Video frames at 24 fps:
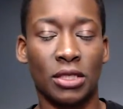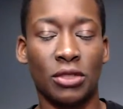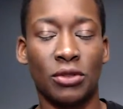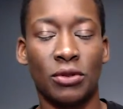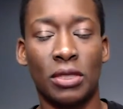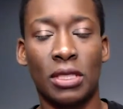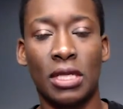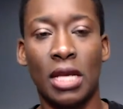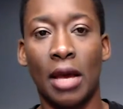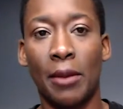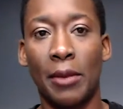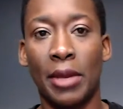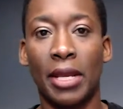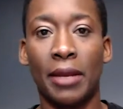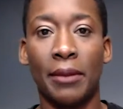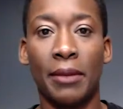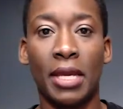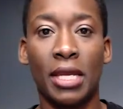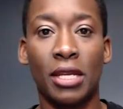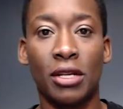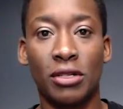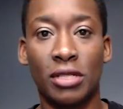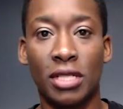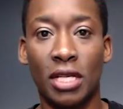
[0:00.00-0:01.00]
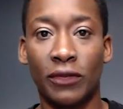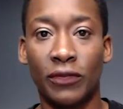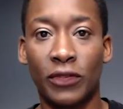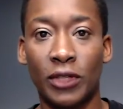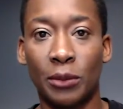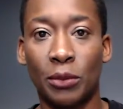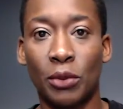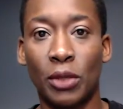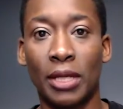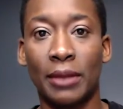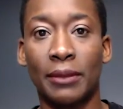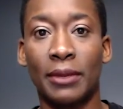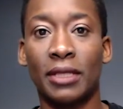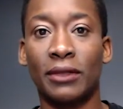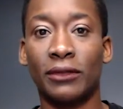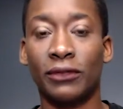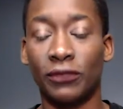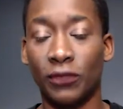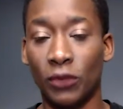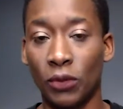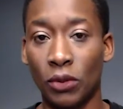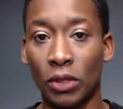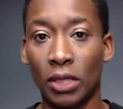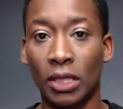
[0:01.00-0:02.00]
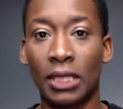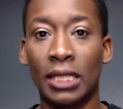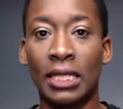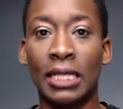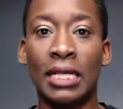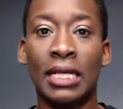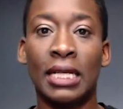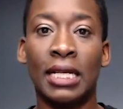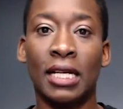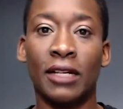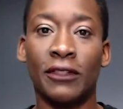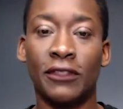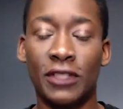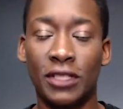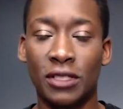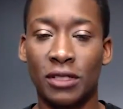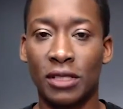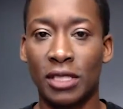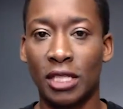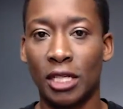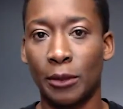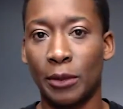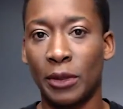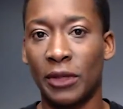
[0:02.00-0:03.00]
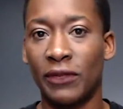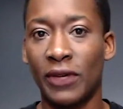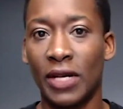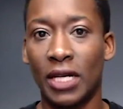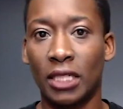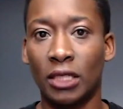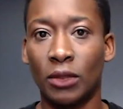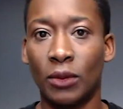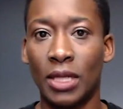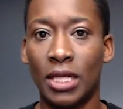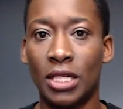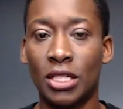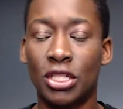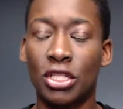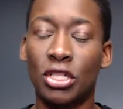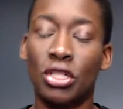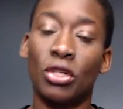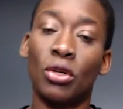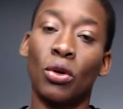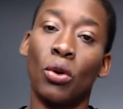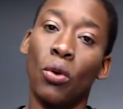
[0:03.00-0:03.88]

You can come in and make yourself an appointment for a physical therapy evaluation,